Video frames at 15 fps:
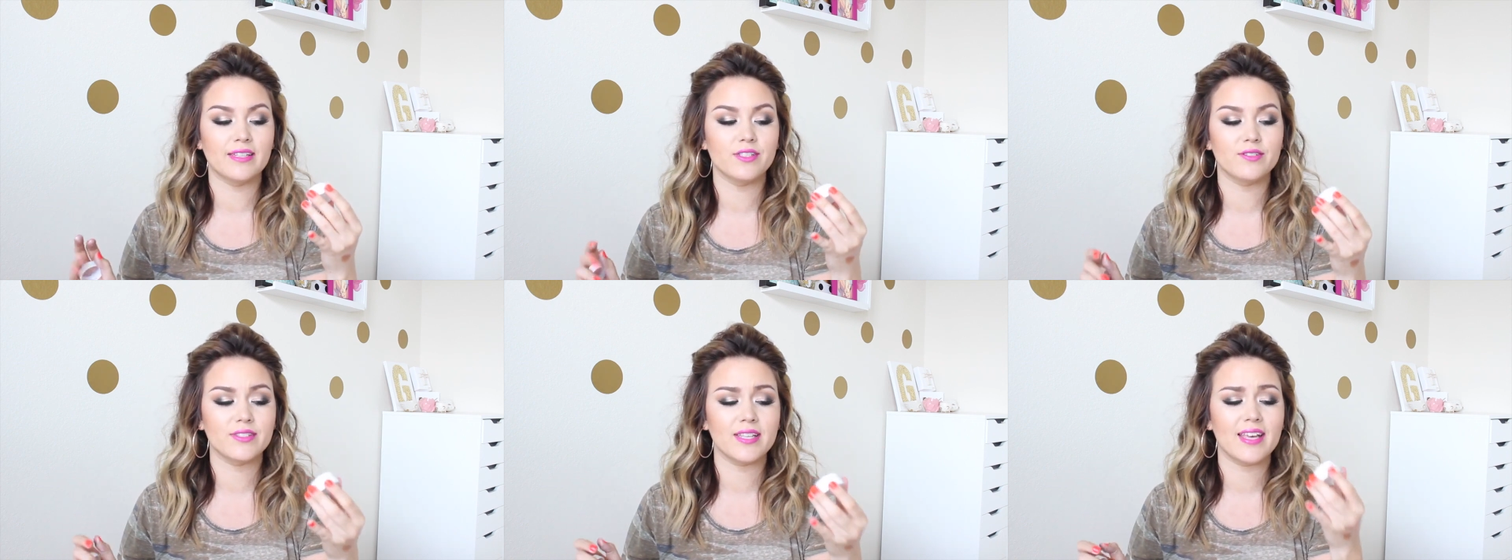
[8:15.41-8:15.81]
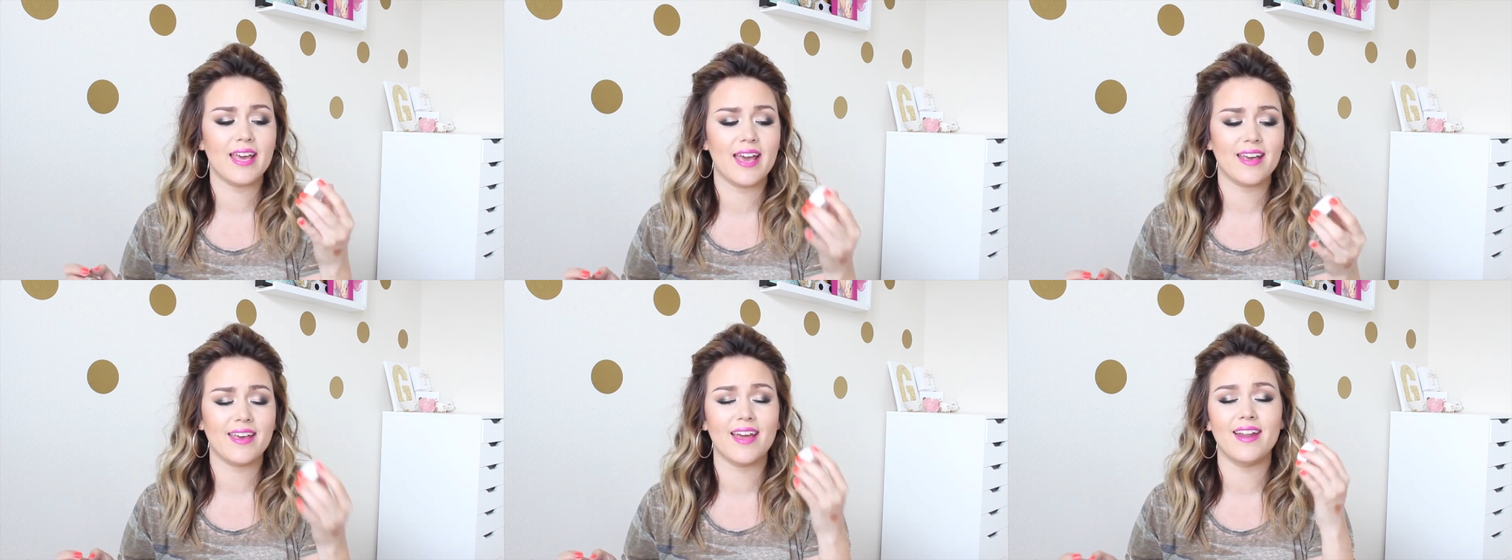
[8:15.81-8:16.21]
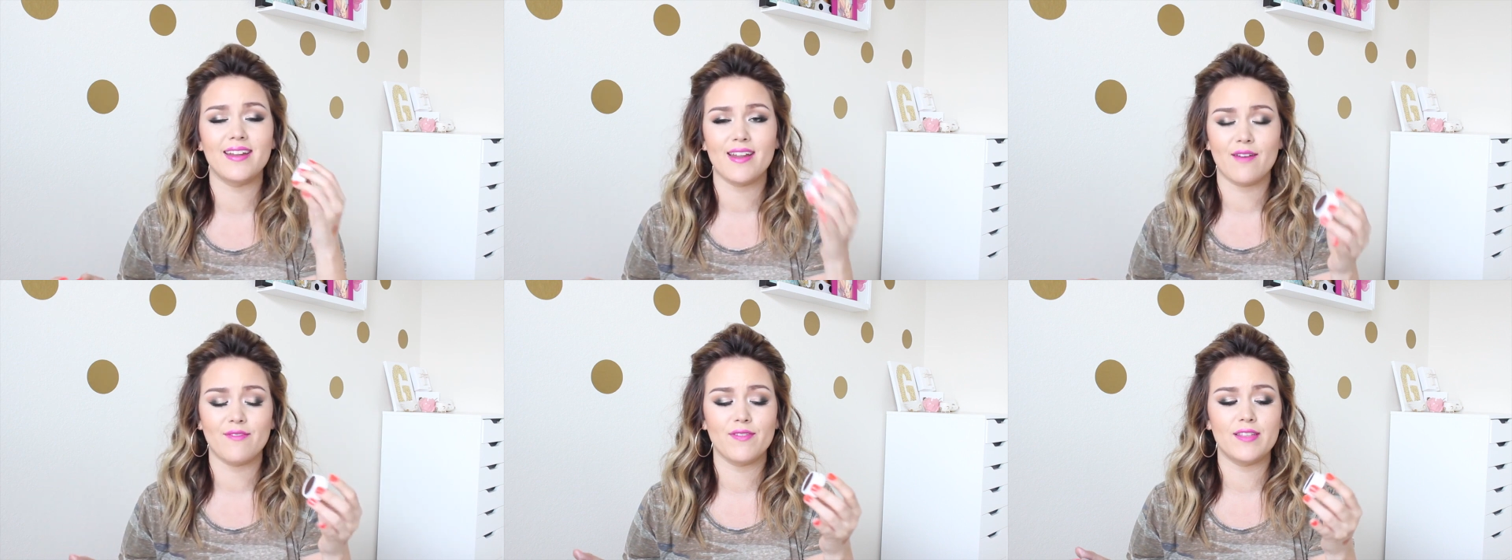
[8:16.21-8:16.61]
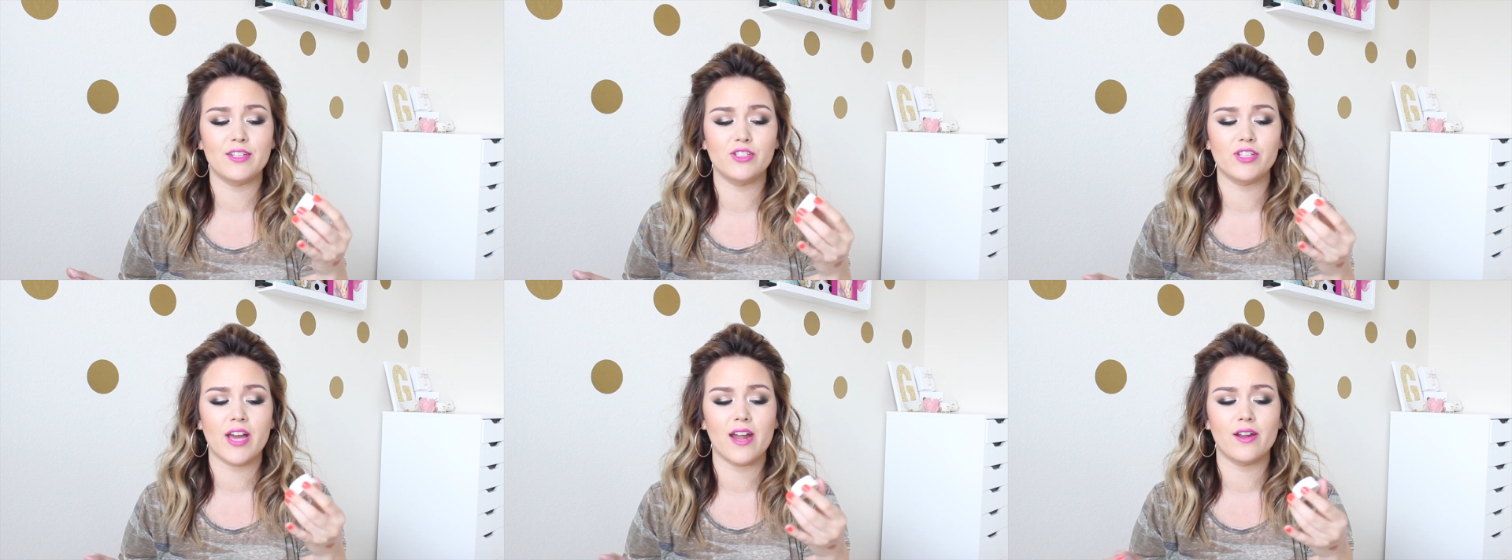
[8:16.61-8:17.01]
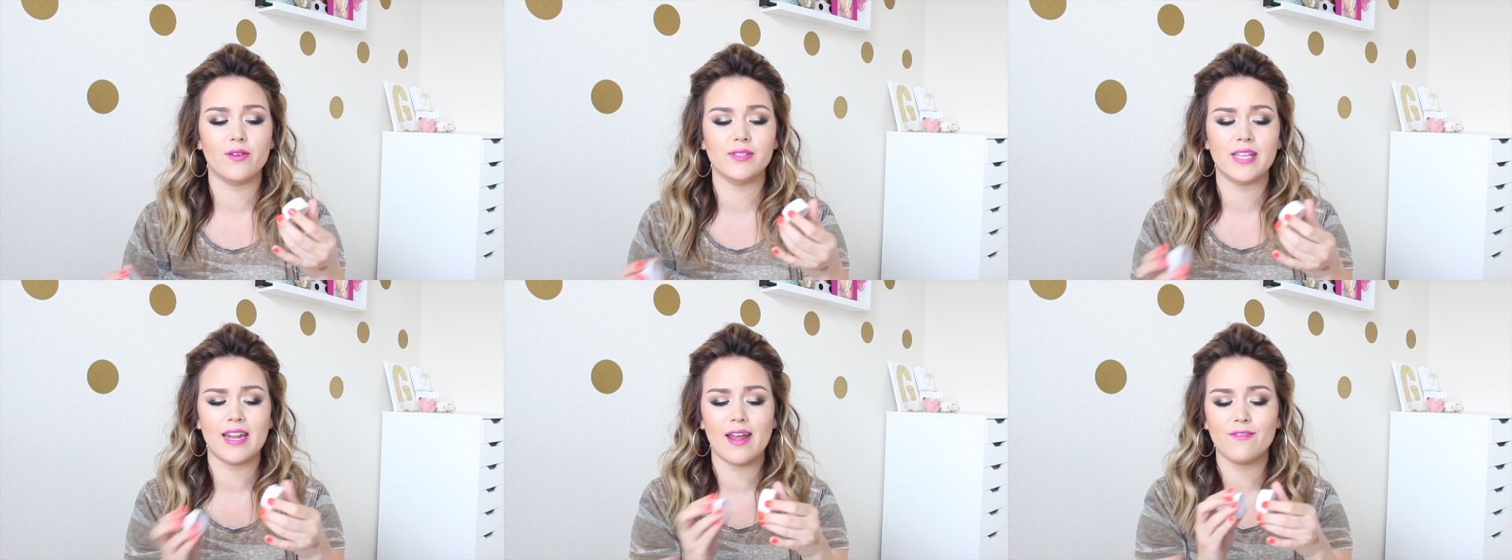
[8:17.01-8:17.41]
I seriously can't get enough of these
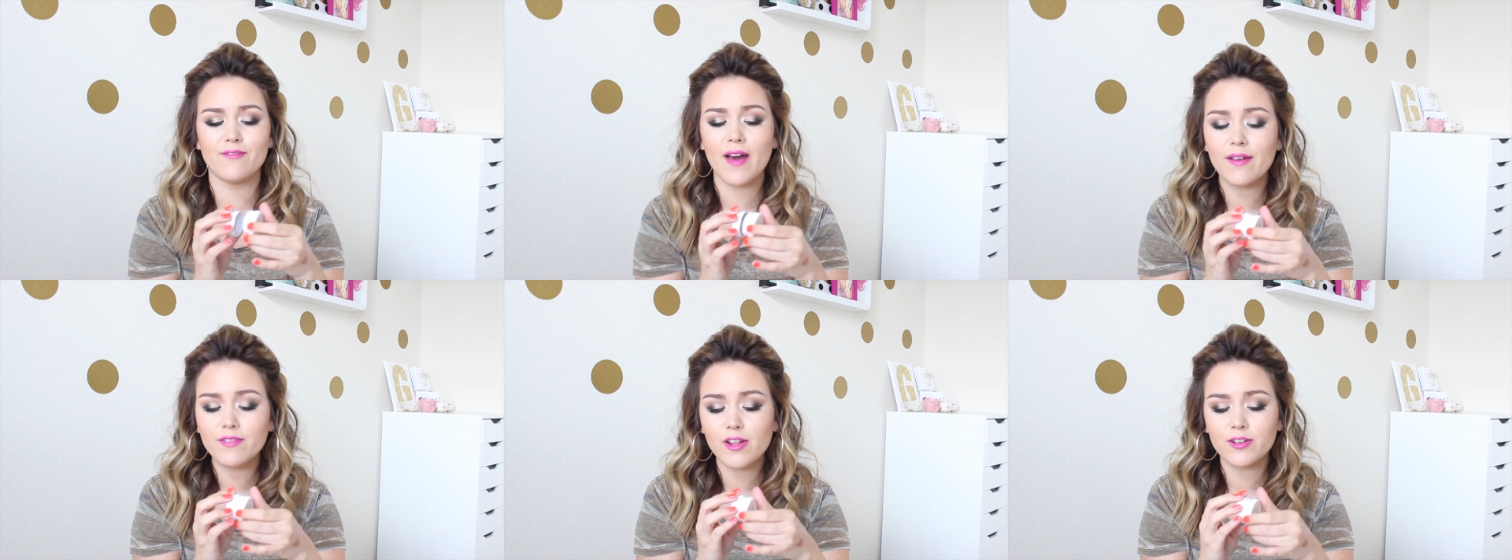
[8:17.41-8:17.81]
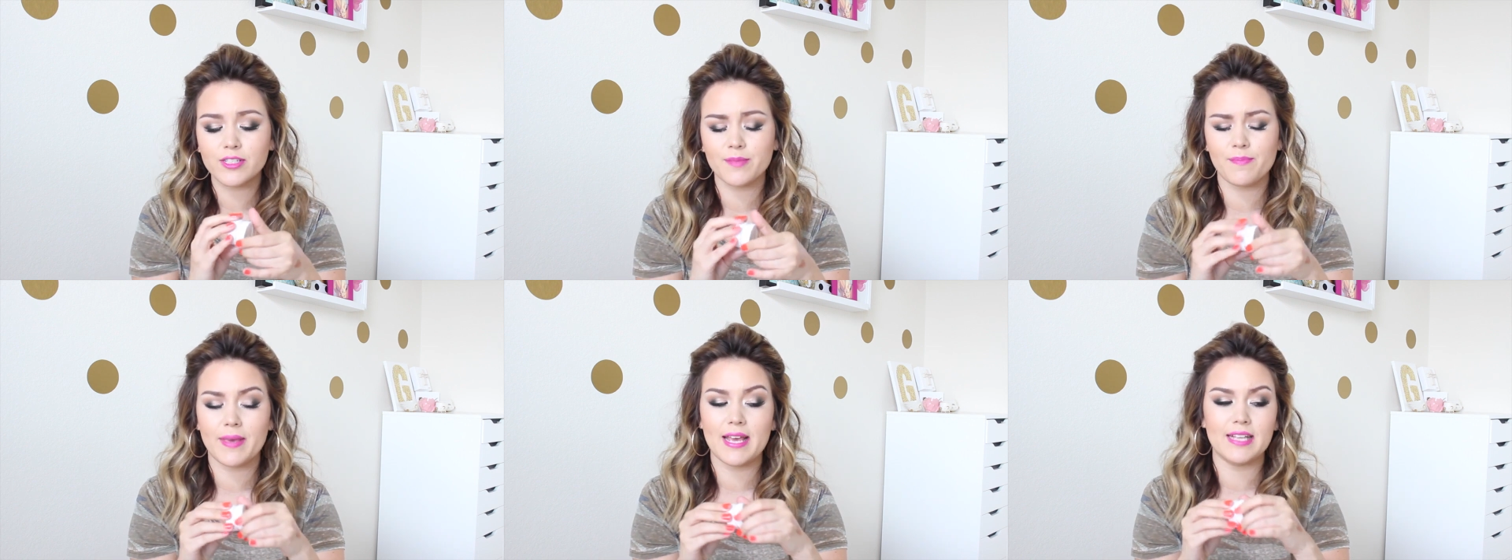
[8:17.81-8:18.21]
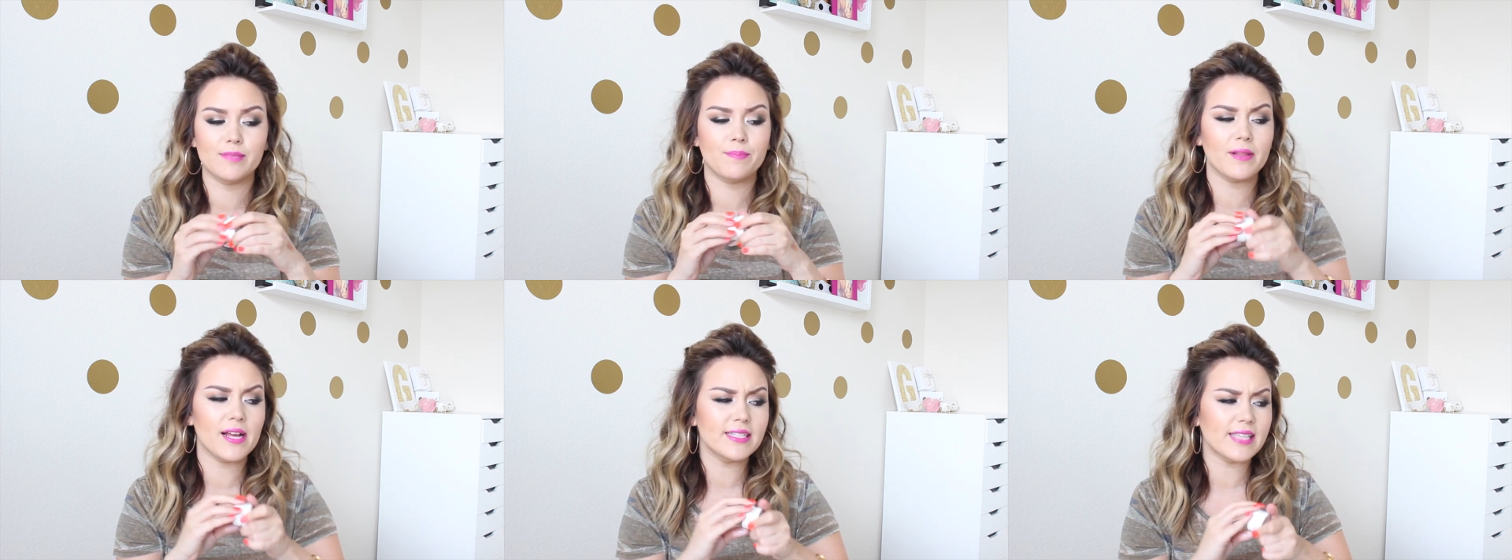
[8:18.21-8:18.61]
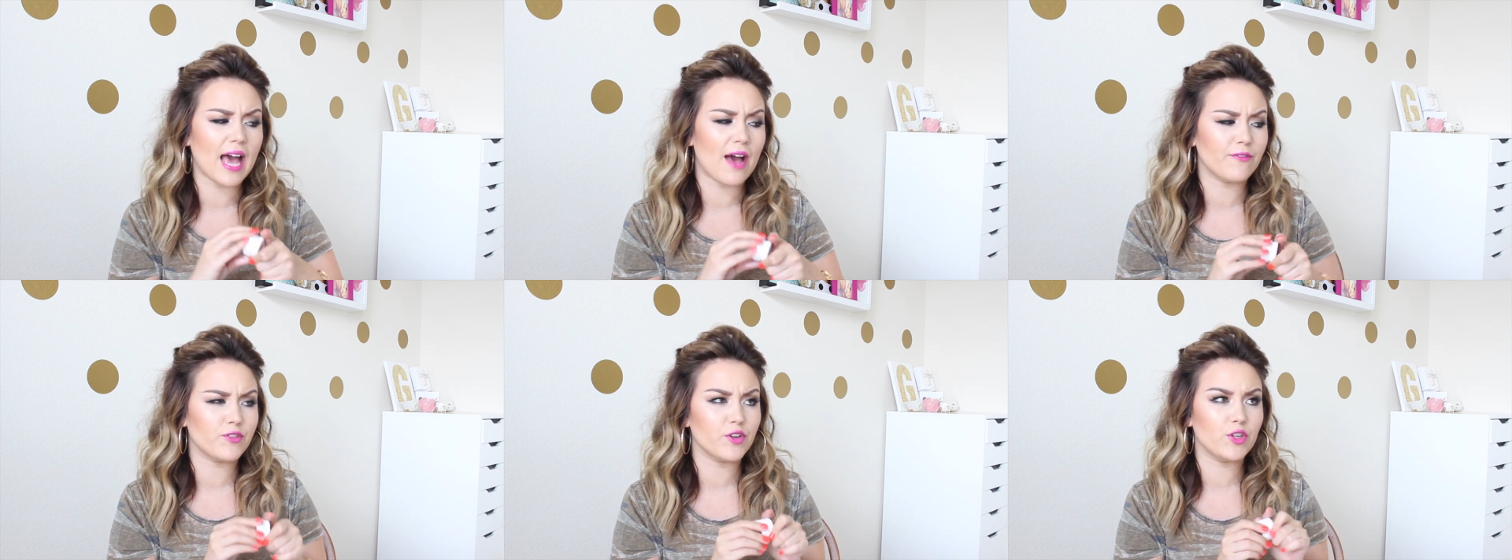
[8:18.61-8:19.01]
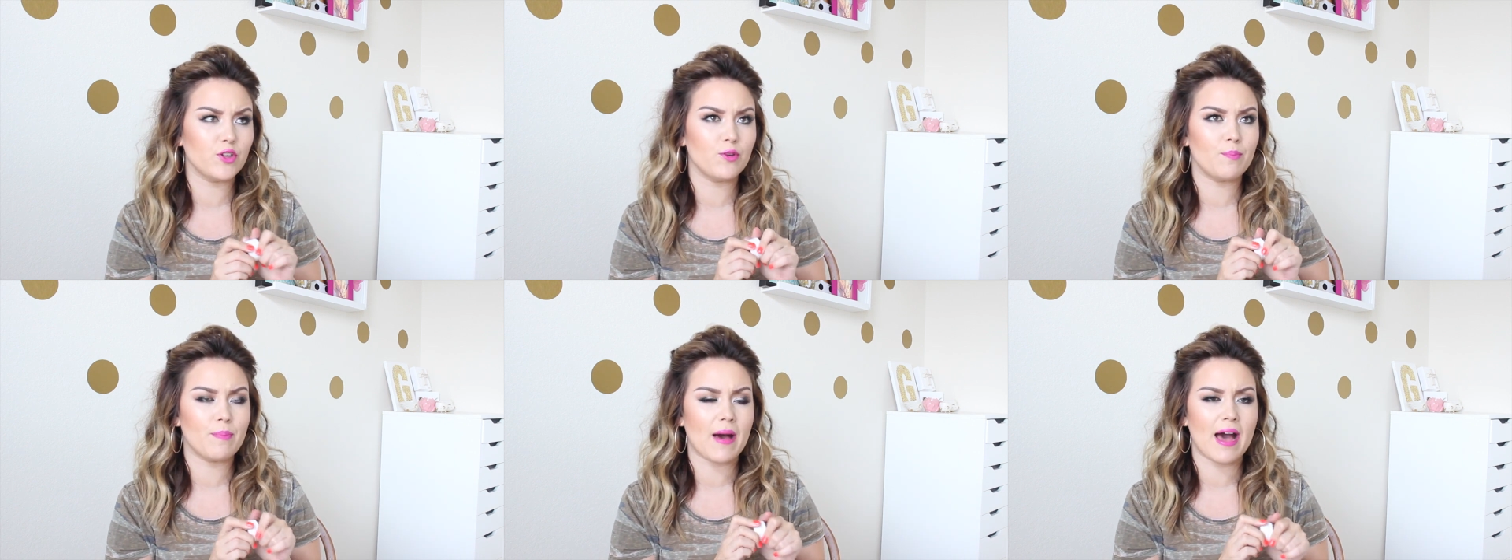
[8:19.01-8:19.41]
shadows, and at five dollars a piece, plus after
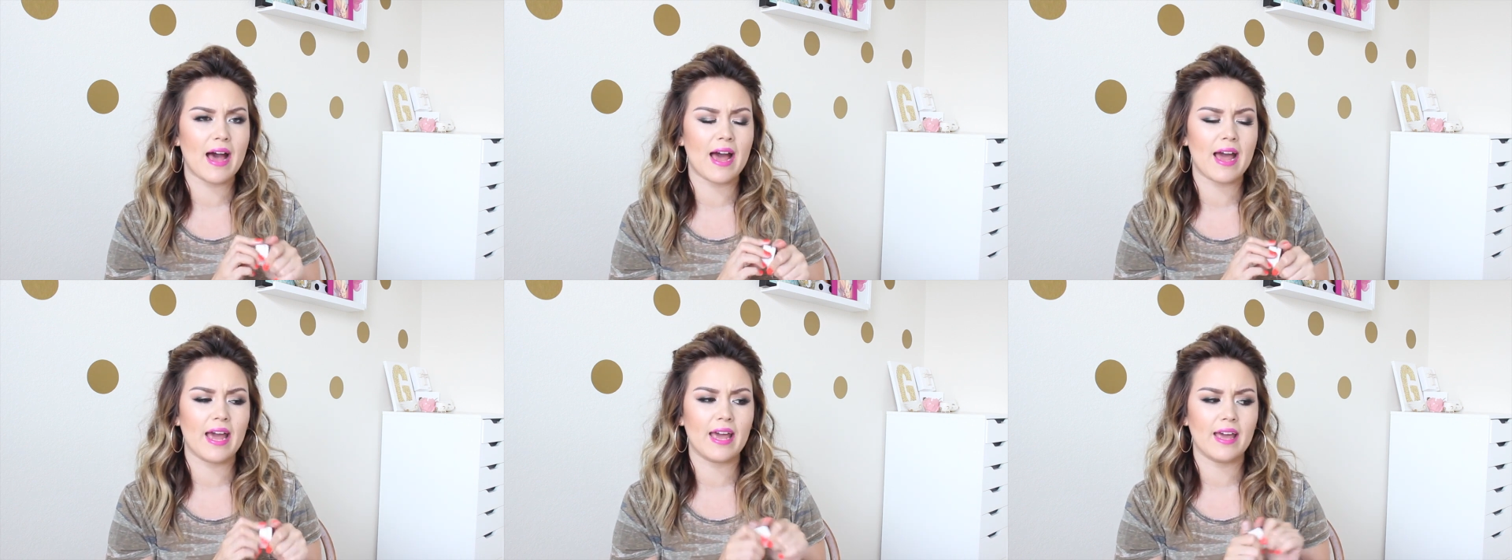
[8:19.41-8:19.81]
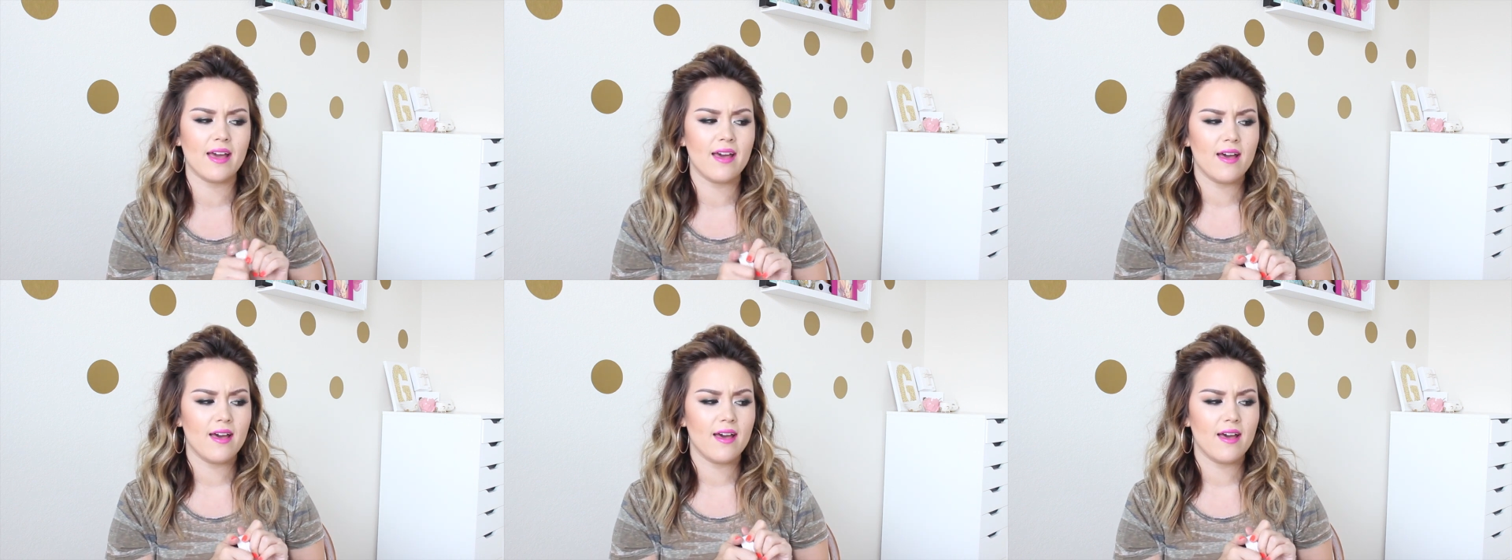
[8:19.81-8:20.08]
you buy,